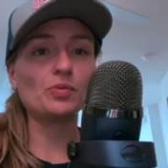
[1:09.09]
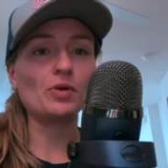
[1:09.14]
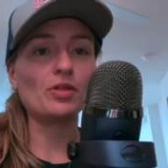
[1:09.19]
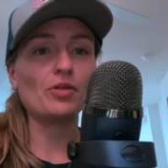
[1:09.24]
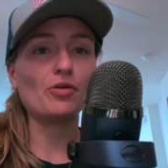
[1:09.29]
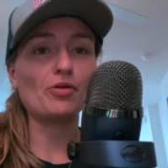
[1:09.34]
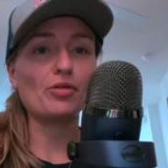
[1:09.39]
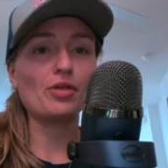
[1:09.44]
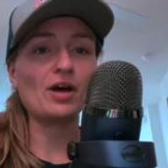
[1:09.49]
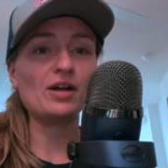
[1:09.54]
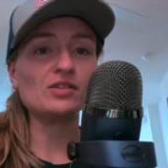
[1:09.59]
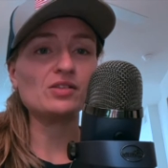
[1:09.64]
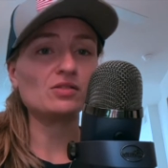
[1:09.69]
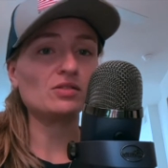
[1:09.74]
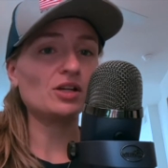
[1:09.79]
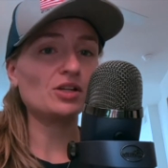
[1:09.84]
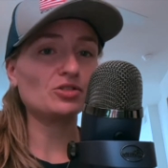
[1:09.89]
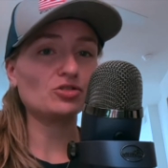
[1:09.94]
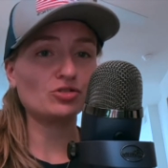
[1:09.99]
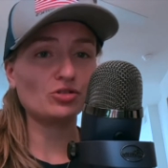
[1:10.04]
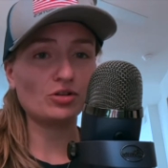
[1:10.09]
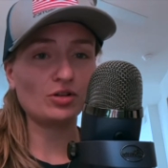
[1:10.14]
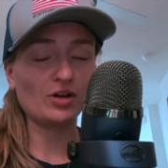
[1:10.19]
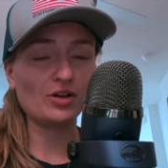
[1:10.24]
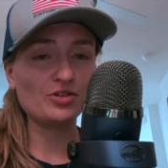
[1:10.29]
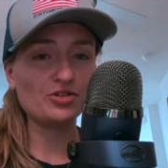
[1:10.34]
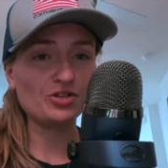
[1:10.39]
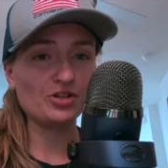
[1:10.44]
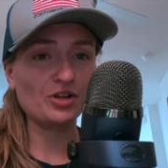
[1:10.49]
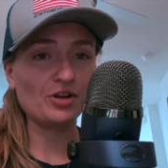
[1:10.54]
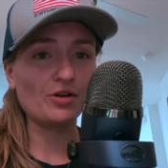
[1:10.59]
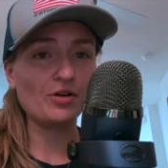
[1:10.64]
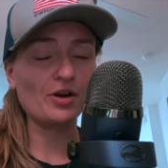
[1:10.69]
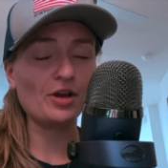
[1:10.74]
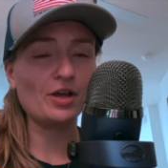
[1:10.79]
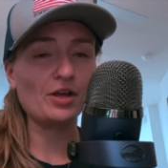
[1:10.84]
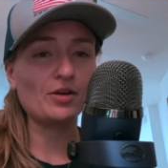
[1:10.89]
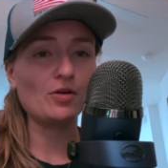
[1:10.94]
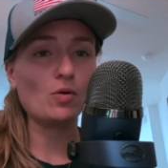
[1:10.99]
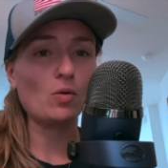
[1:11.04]
whether that's electrical
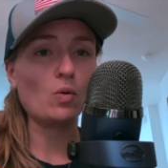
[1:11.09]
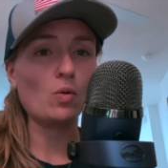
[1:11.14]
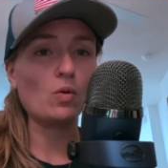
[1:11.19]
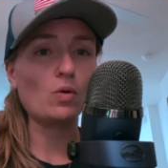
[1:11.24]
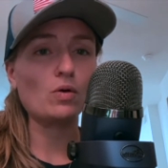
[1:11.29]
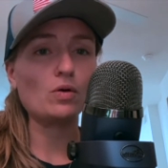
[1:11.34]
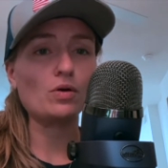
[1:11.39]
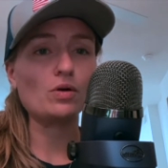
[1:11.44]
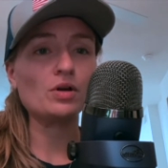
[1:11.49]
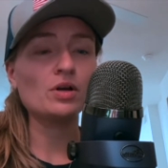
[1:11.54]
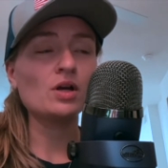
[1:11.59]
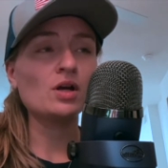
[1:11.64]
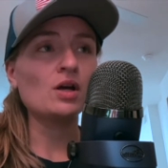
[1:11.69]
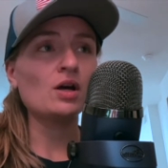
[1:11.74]
engineering or